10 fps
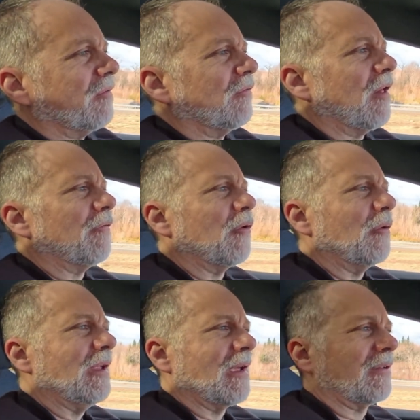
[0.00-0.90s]
Volvo
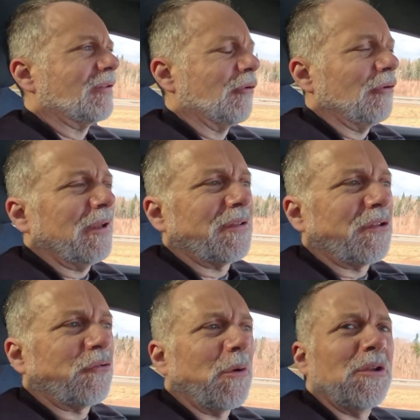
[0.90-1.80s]
EX30. It's
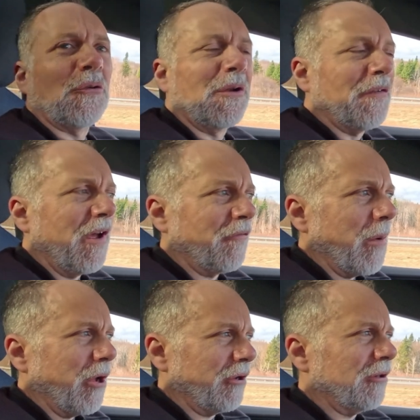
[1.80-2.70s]
a 2025
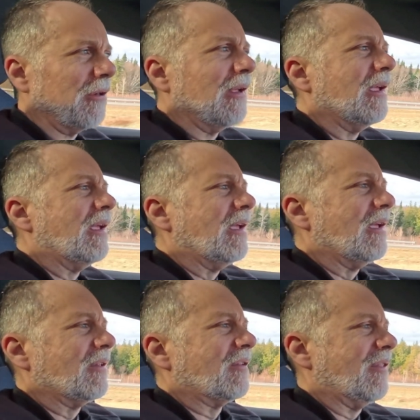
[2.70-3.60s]
model.
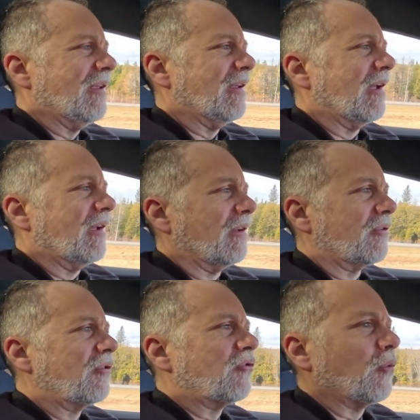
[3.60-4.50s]
It's the
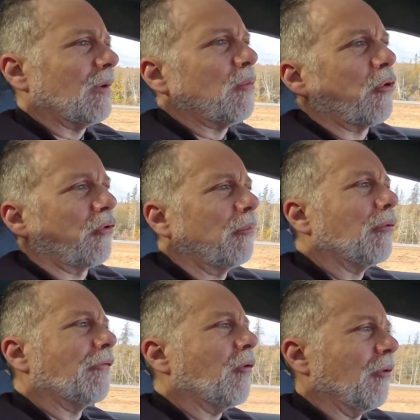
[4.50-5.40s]
twin-motor
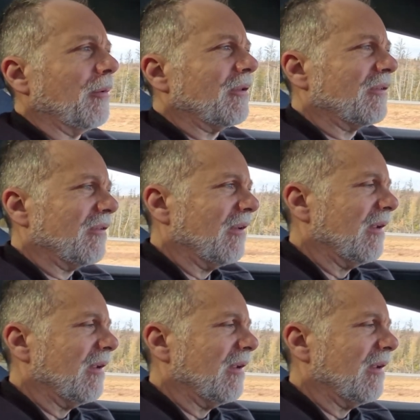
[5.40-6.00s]
performance.